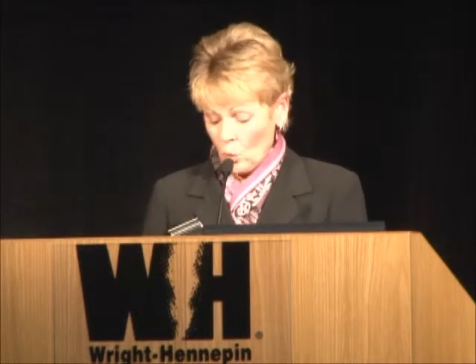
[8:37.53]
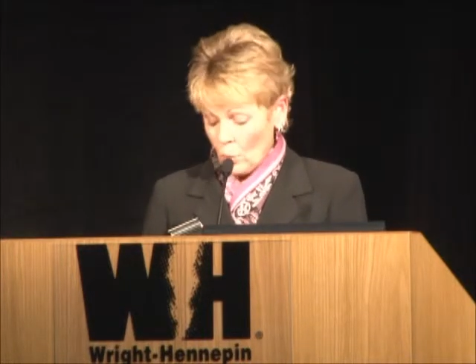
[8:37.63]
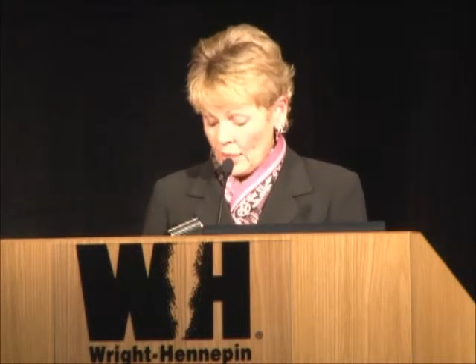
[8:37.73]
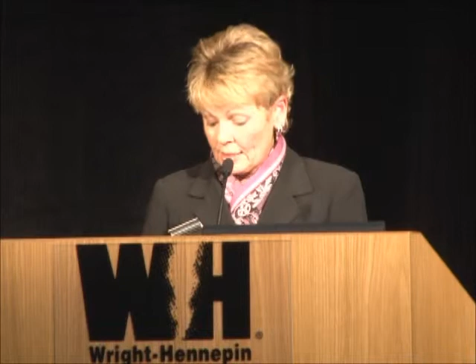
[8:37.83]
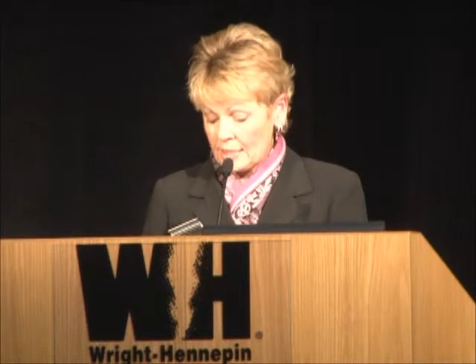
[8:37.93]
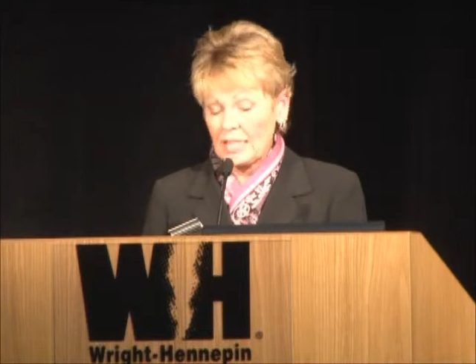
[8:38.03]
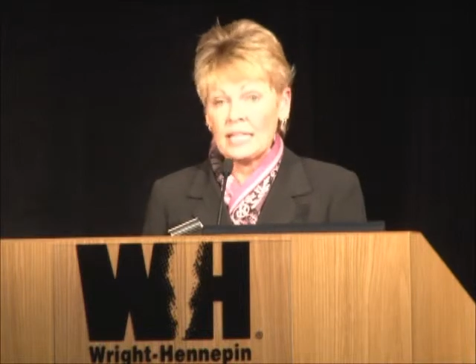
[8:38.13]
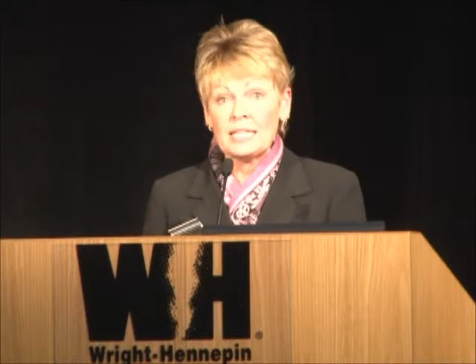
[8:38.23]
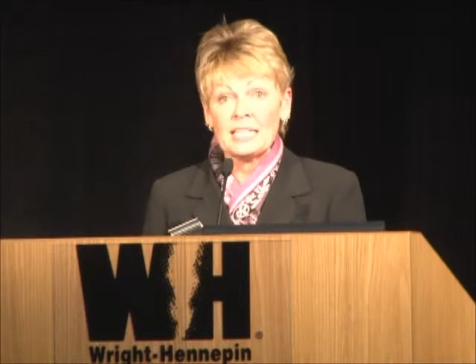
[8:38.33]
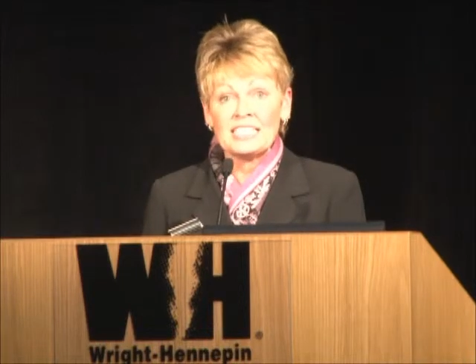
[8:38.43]
was
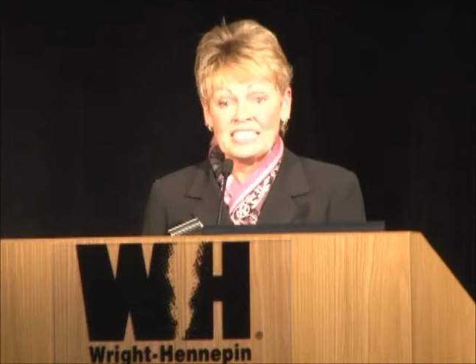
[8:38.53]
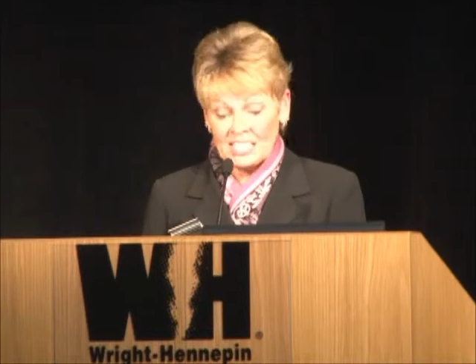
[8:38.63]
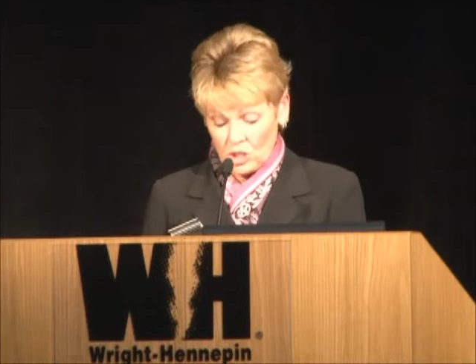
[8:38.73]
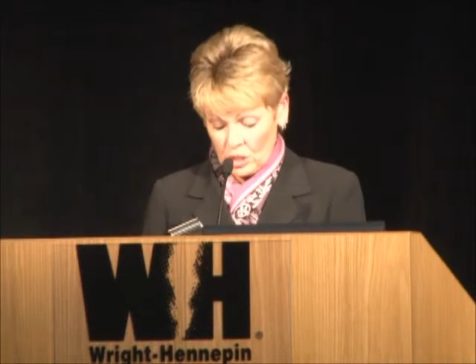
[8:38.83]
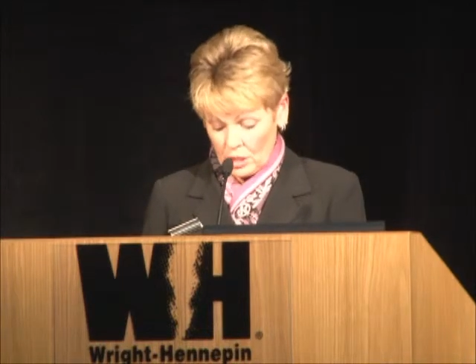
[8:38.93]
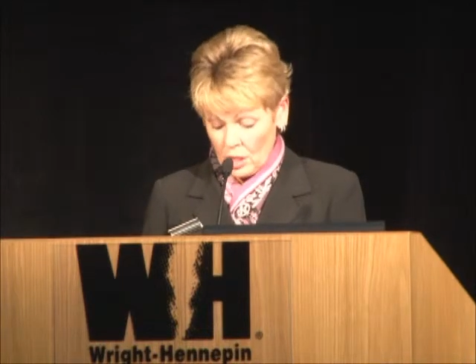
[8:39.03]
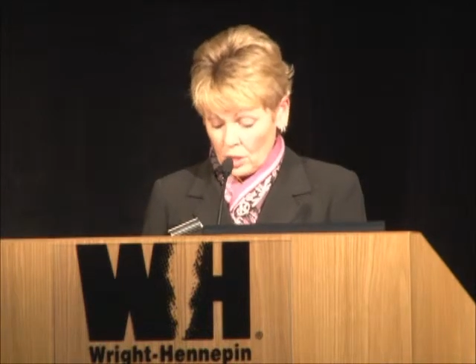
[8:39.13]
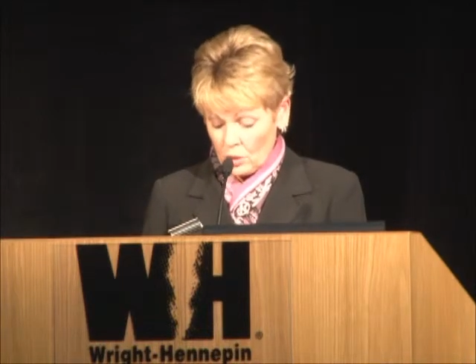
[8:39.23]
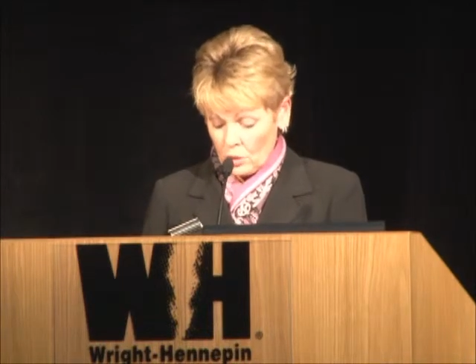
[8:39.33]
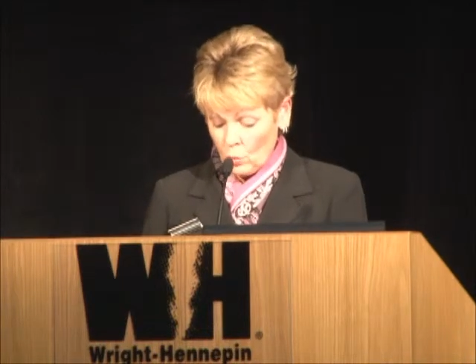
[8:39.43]
in addition
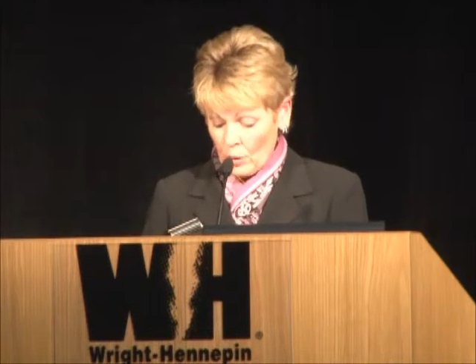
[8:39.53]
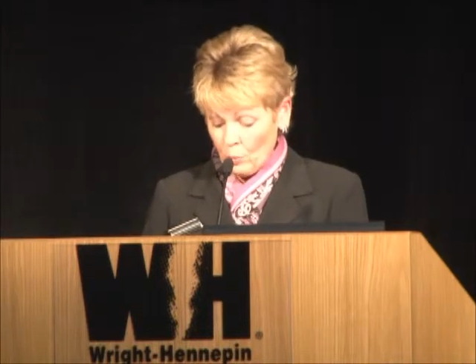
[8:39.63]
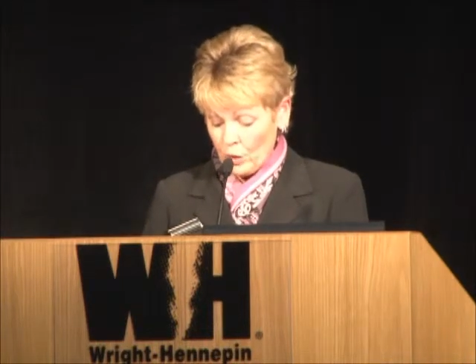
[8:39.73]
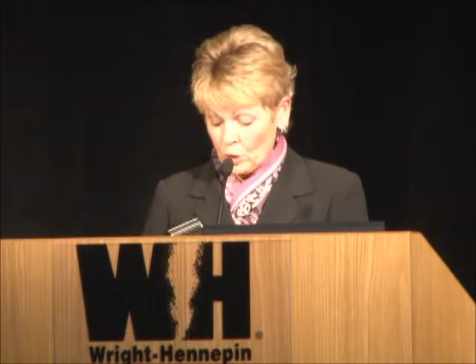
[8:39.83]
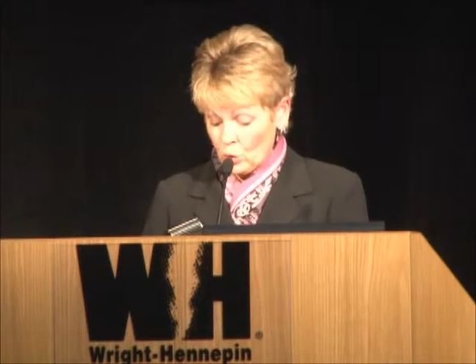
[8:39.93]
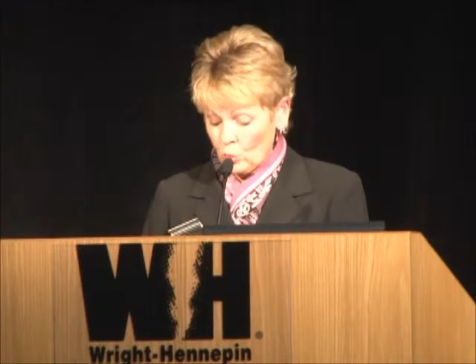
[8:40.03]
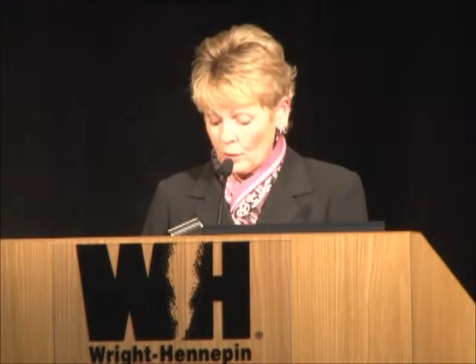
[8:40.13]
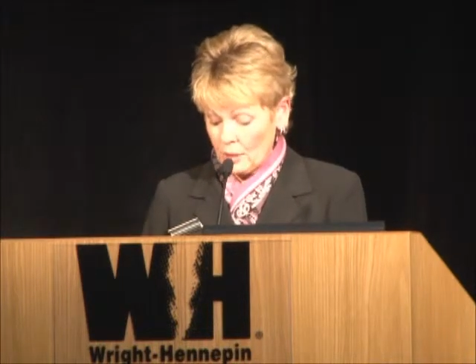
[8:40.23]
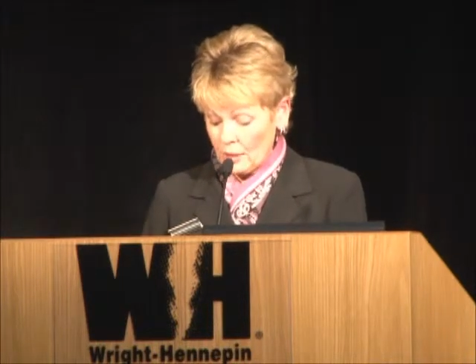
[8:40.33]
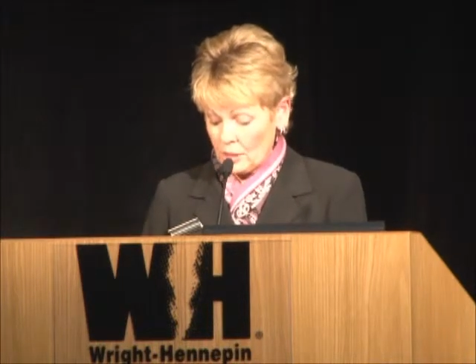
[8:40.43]
to the $1.2
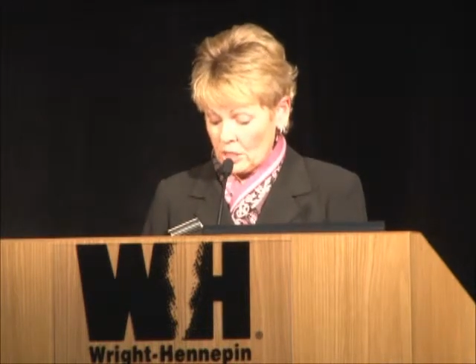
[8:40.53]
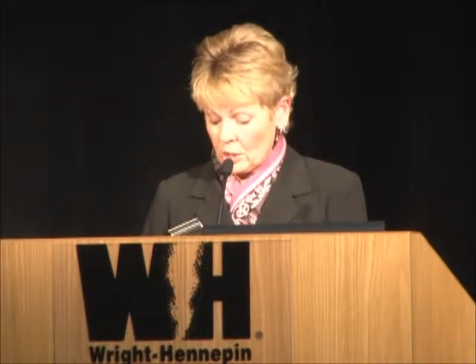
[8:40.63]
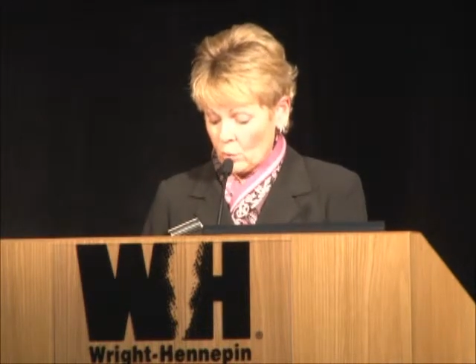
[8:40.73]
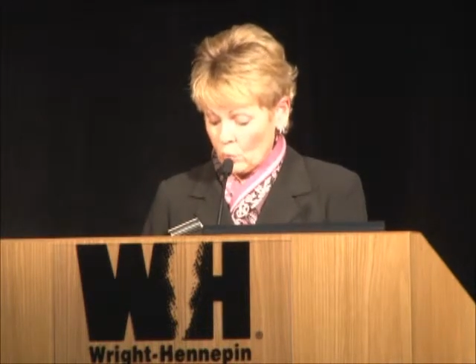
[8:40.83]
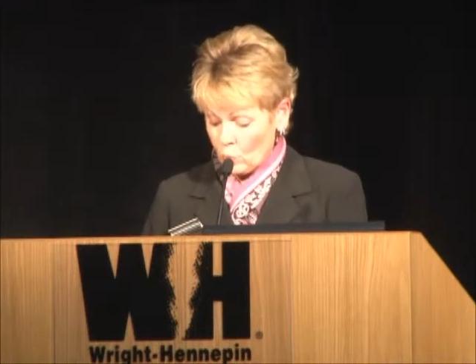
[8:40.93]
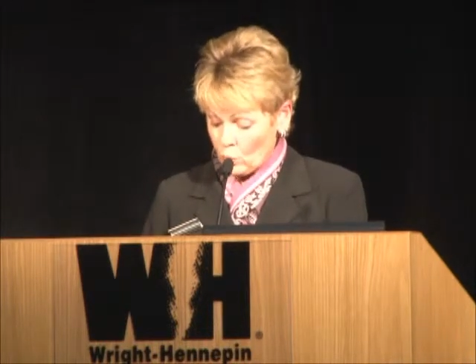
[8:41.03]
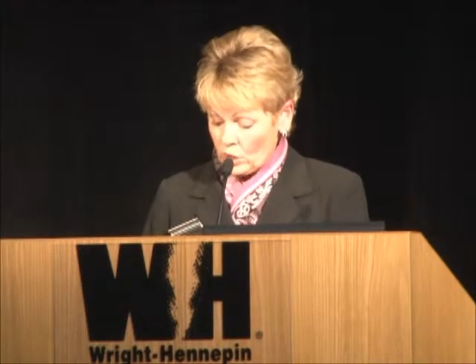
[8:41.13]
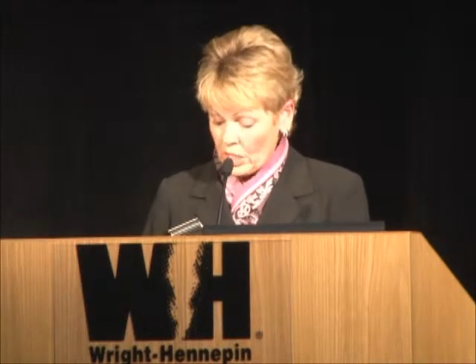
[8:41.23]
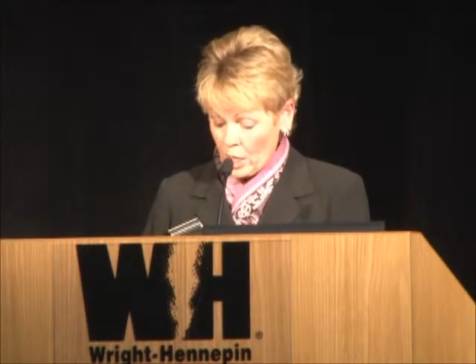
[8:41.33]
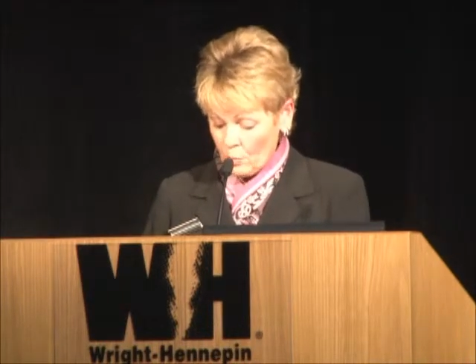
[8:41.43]
million general
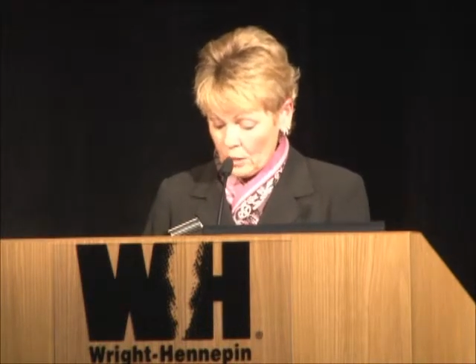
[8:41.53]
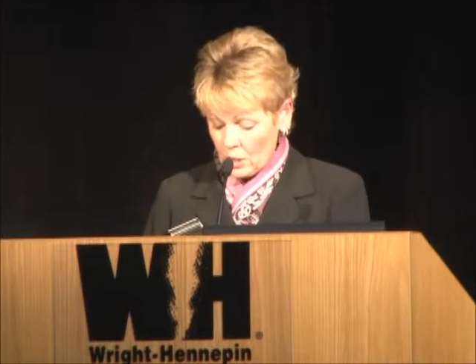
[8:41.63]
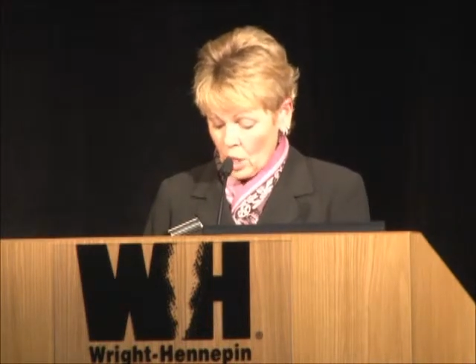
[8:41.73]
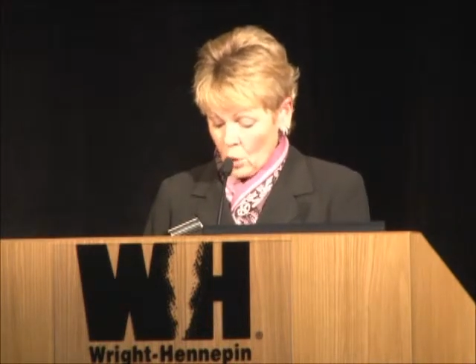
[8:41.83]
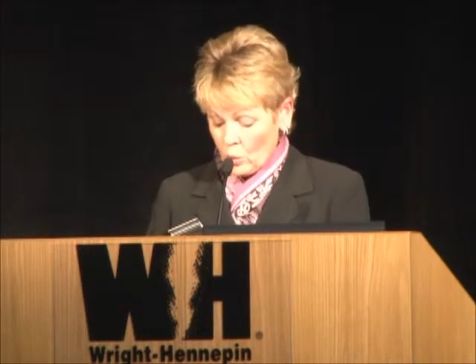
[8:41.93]
retirement